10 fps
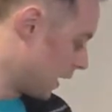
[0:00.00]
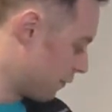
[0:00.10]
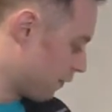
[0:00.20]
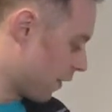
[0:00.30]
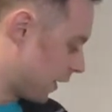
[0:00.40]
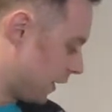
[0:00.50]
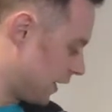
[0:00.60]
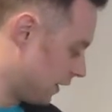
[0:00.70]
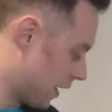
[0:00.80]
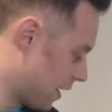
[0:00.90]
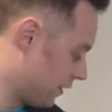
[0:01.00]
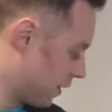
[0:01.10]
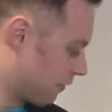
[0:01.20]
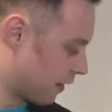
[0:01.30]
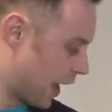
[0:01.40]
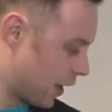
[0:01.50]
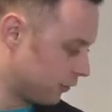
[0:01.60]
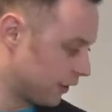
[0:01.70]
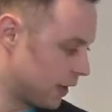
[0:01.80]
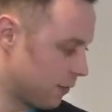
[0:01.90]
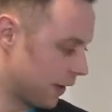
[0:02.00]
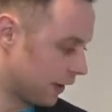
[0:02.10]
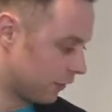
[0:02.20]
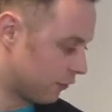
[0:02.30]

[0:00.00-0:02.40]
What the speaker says: And then finally, general housekeeping.